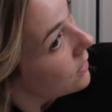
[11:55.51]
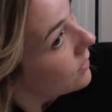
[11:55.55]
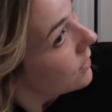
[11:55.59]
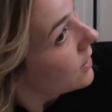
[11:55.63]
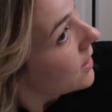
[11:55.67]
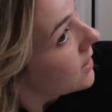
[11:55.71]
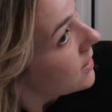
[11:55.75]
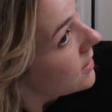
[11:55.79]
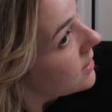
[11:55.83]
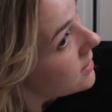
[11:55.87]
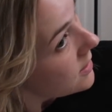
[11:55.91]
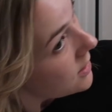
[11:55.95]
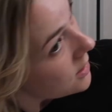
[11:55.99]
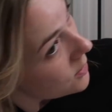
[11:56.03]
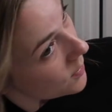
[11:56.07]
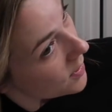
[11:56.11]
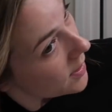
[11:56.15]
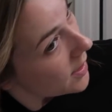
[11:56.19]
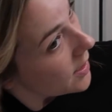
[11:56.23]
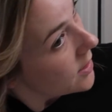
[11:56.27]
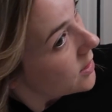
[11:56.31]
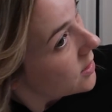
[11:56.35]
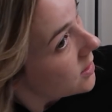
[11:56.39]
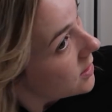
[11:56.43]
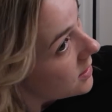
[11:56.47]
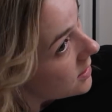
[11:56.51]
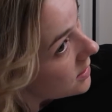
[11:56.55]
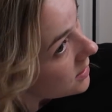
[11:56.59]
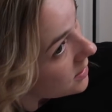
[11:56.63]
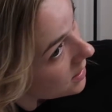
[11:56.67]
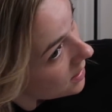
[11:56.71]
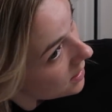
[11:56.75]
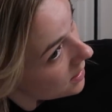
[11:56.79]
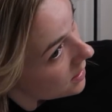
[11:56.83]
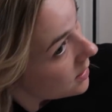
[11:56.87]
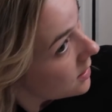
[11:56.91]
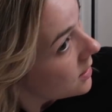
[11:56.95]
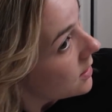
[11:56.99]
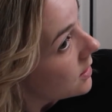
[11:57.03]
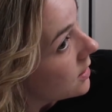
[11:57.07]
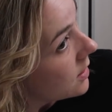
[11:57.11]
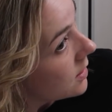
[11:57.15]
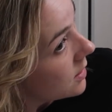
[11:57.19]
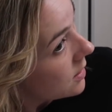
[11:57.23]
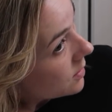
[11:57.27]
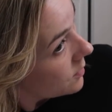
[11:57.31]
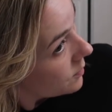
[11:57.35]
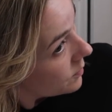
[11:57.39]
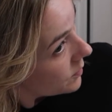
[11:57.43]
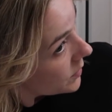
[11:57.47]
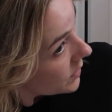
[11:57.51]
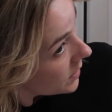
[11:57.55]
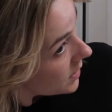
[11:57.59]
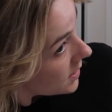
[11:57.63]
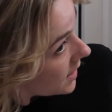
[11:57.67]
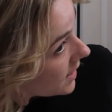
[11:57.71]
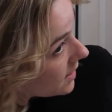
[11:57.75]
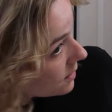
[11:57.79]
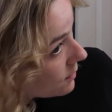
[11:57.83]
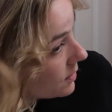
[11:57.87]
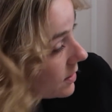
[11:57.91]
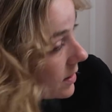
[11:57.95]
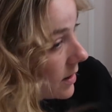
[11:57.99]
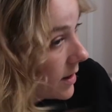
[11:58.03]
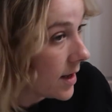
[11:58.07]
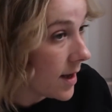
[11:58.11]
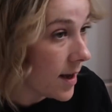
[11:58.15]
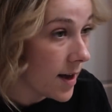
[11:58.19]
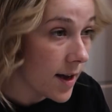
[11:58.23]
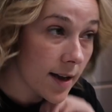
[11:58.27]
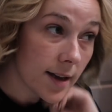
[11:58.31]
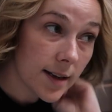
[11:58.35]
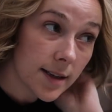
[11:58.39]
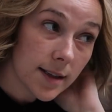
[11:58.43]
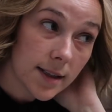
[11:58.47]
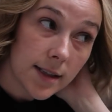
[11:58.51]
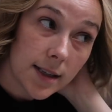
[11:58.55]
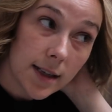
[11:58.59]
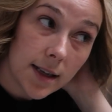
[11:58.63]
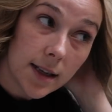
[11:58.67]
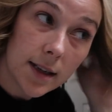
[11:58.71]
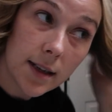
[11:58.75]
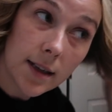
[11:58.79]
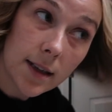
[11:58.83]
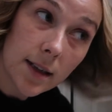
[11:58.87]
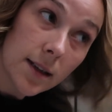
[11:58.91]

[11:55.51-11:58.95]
All right, this is when I just play with it.